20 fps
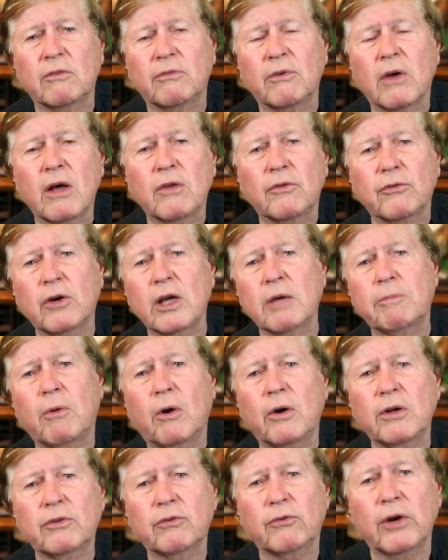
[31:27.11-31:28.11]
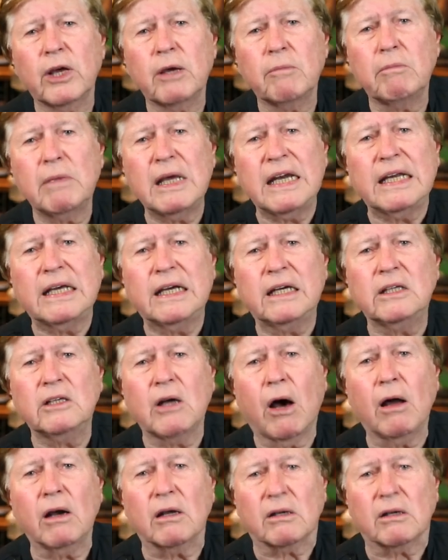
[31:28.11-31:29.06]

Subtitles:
of $3.3 million.